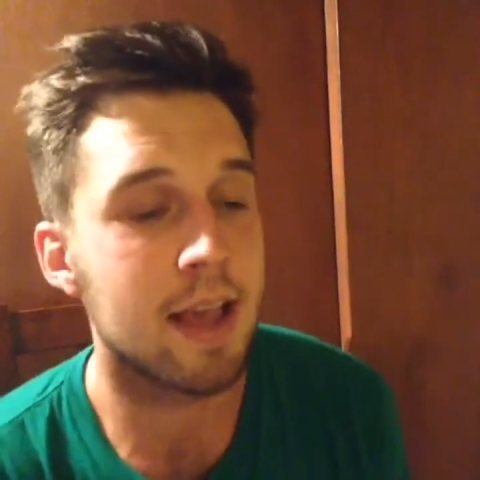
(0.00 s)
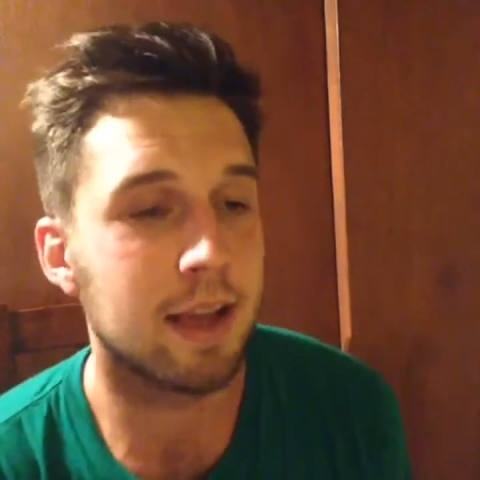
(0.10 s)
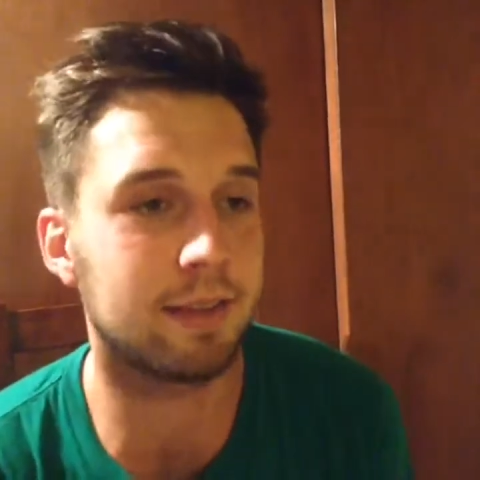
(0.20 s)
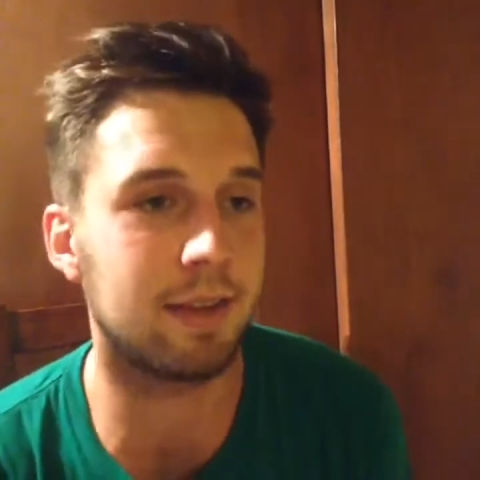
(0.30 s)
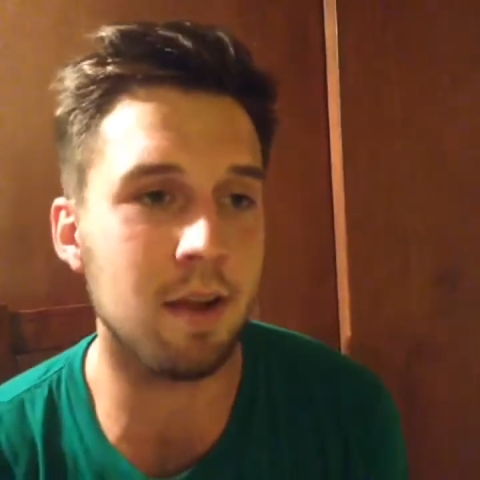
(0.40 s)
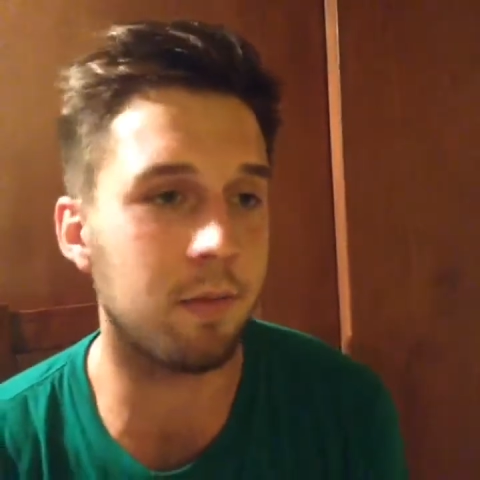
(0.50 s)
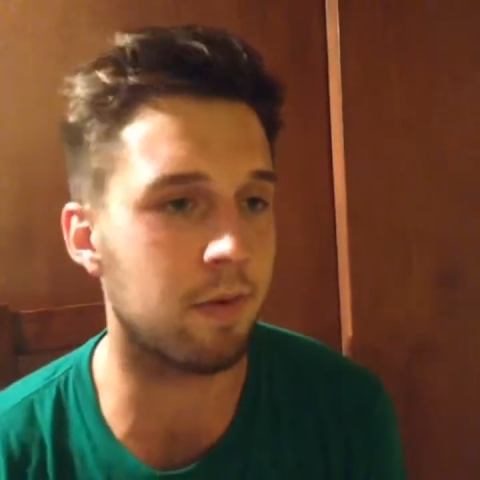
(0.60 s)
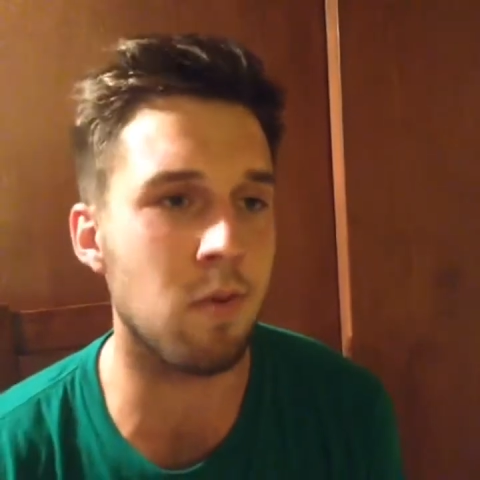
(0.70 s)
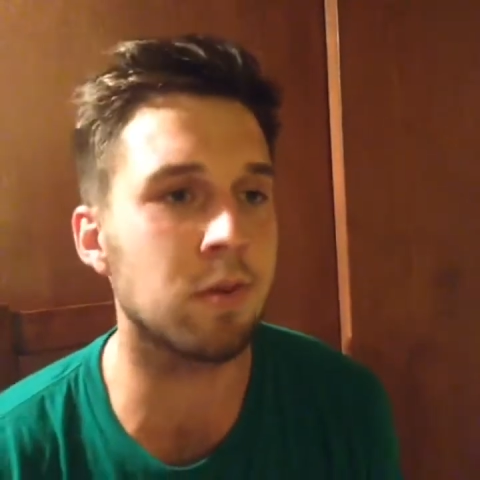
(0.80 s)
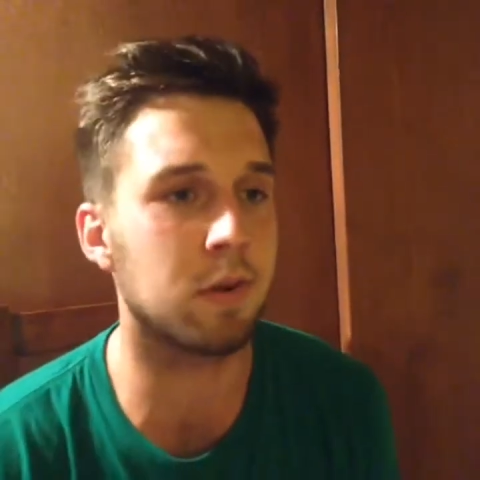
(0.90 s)
I saw you
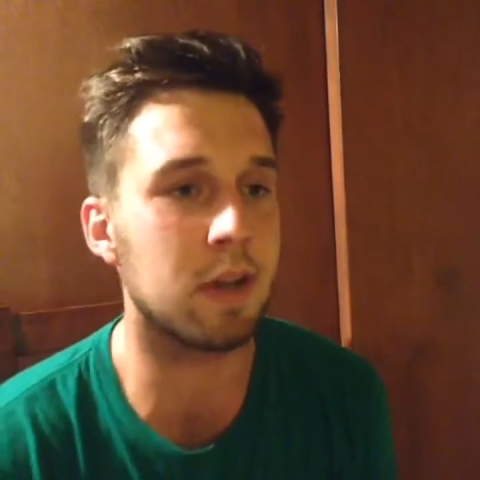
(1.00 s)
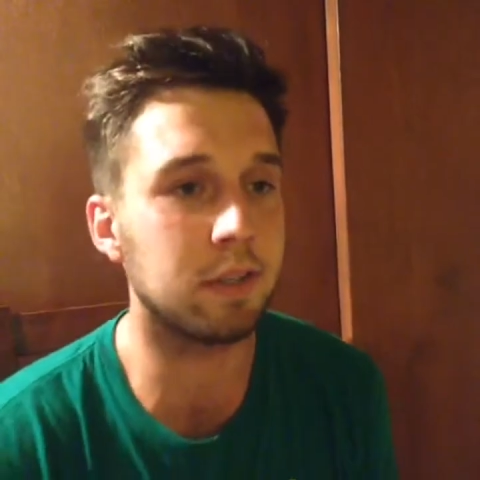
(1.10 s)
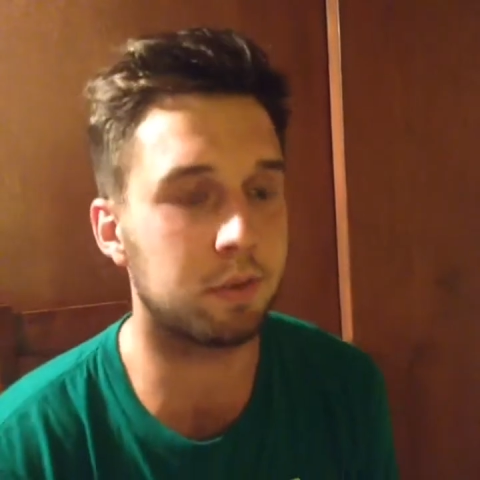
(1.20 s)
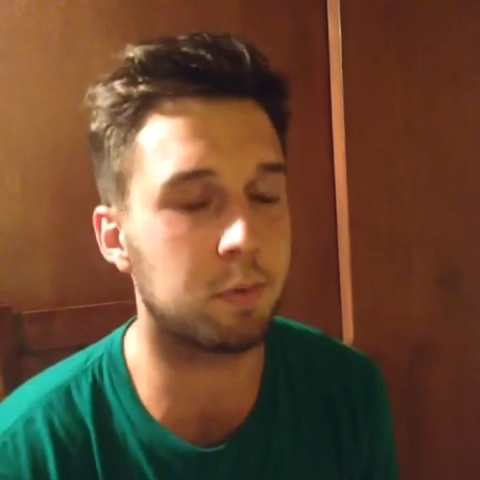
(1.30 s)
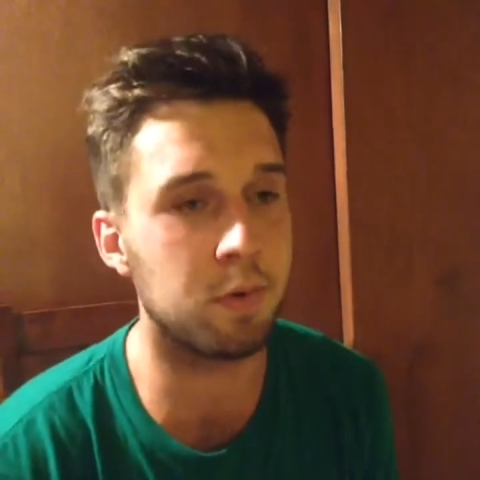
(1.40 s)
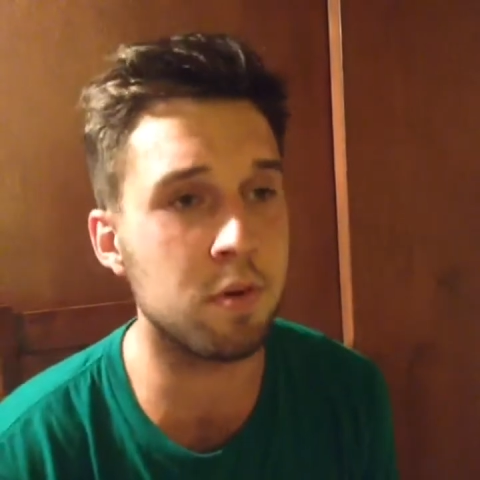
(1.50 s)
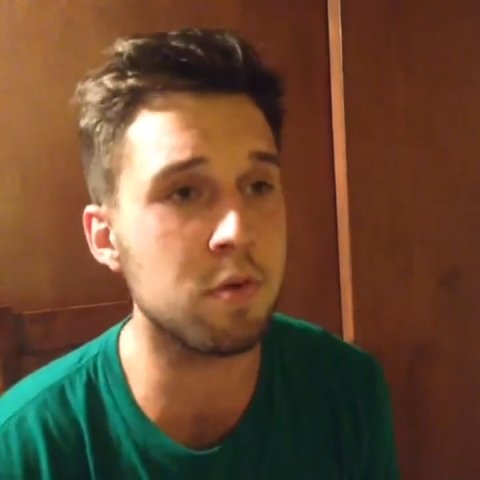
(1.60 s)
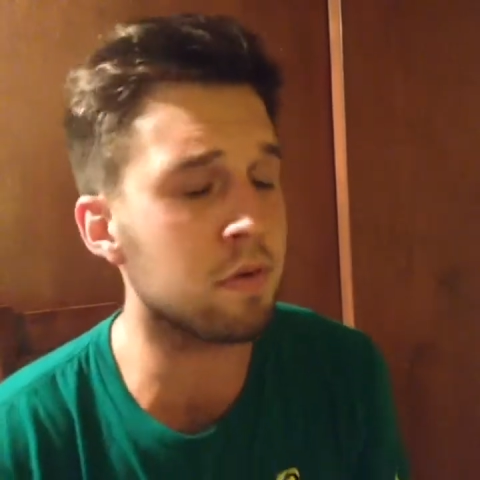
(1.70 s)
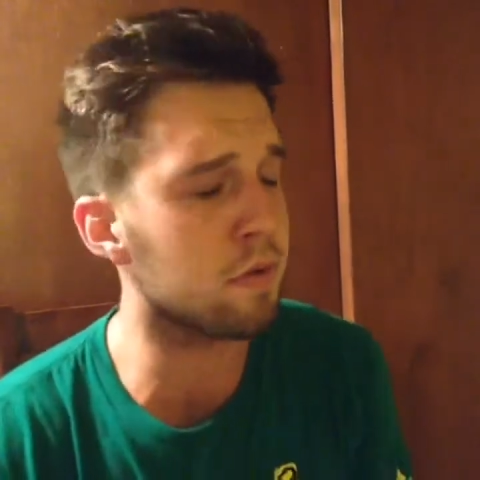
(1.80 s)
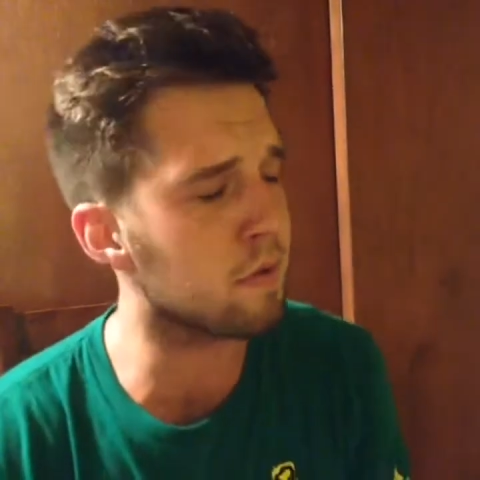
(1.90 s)
from across the
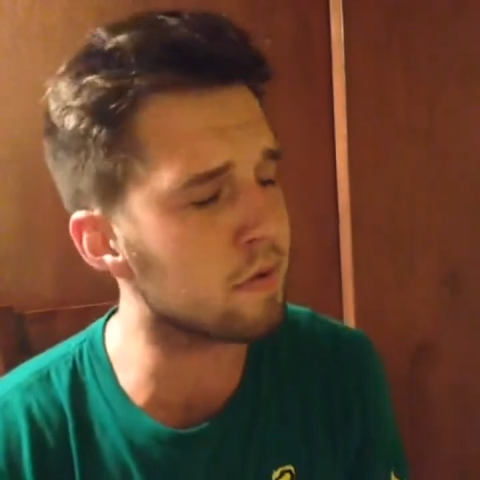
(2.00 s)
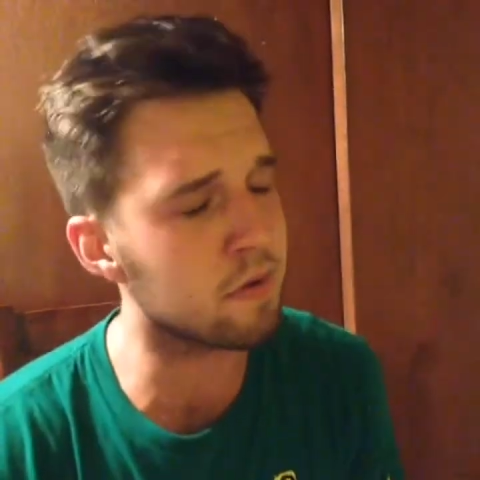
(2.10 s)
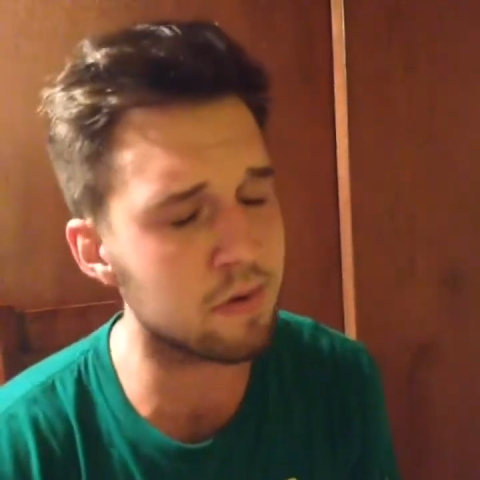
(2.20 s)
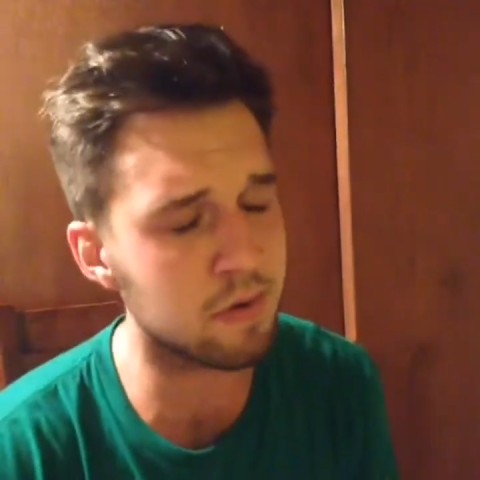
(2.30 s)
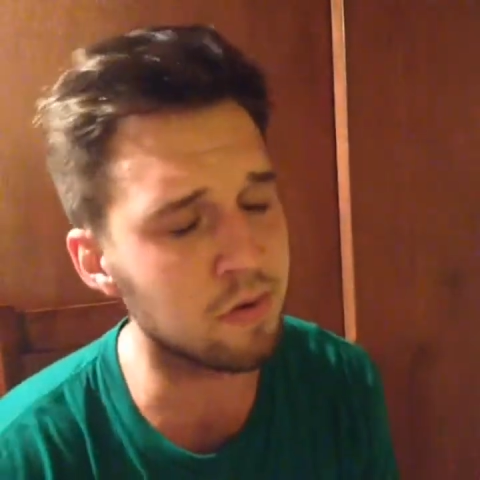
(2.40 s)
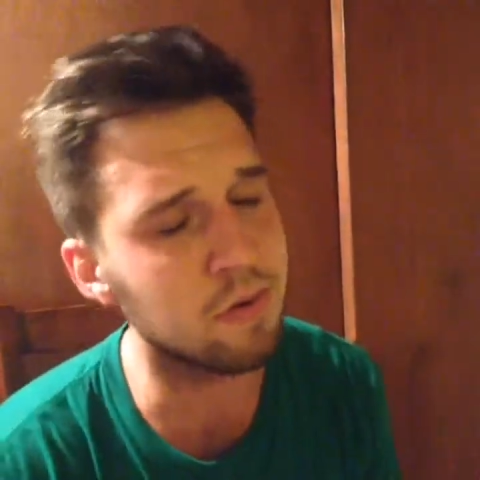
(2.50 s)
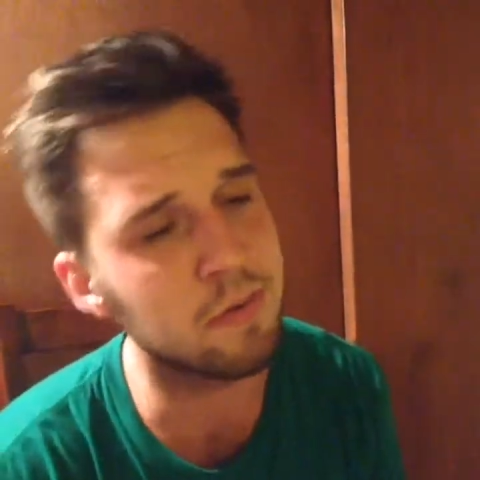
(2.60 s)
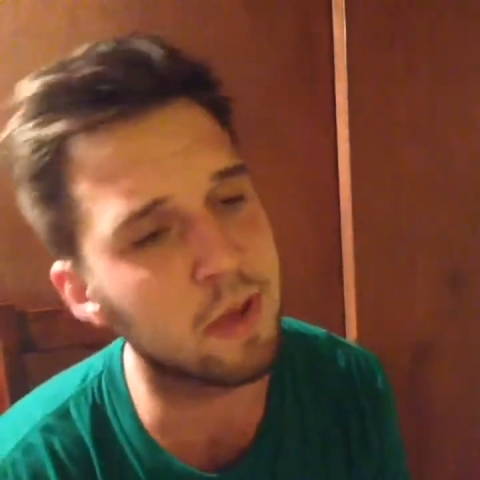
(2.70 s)
room.